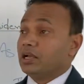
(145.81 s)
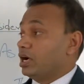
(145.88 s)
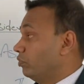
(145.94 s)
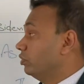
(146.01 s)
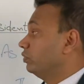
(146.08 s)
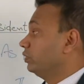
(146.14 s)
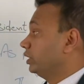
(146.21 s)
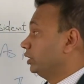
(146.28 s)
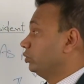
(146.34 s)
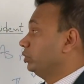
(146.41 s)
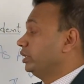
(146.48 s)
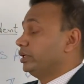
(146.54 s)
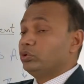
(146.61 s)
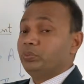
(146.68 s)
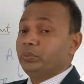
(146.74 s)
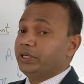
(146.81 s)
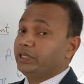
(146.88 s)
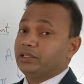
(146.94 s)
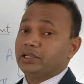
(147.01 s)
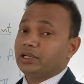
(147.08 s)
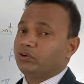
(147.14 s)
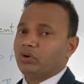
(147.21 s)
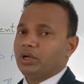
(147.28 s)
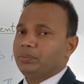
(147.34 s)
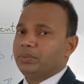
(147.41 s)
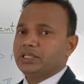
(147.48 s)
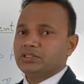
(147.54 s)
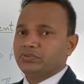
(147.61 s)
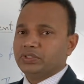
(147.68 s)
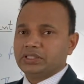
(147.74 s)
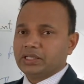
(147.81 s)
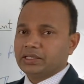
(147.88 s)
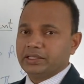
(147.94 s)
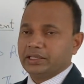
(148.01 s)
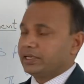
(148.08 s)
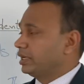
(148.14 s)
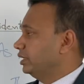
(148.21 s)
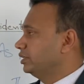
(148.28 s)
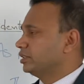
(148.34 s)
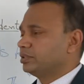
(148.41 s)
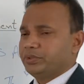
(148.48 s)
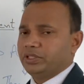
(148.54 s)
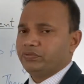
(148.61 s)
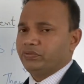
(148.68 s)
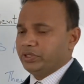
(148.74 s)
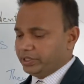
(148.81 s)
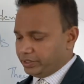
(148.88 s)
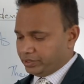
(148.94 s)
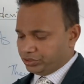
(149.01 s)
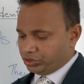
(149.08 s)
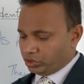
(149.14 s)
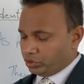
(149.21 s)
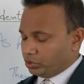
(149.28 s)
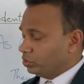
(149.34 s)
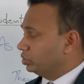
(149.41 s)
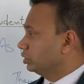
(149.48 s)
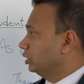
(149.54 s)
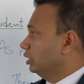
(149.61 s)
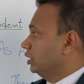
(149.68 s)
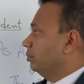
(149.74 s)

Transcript: However, you need to meet the requirements which are there. I'll just briefly touch on those.